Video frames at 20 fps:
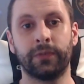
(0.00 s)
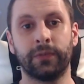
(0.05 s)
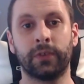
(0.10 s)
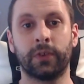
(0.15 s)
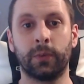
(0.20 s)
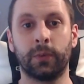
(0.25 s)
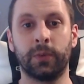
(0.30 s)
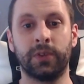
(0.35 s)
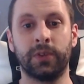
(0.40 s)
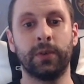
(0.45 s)

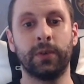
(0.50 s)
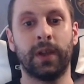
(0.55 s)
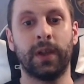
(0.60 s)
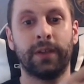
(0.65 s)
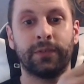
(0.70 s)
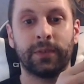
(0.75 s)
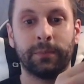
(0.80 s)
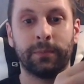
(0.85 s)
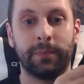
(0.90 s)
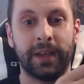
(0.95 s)
So we do
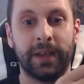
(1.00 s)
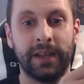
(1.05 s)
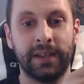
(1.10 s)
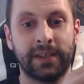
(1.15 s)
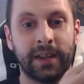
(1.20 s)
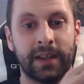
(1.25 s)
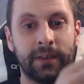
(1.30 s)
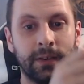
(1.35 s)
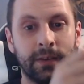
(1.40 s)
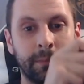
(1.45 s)
have some Bailey
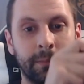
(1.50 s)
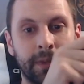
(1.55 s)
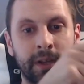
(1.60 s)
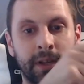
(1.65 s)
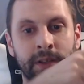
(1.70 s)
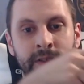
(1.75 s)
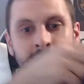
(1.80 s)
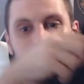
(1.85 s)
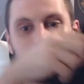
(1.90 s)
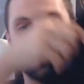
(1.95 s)
Sarian
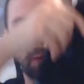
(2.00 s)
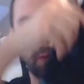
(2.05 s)
merch.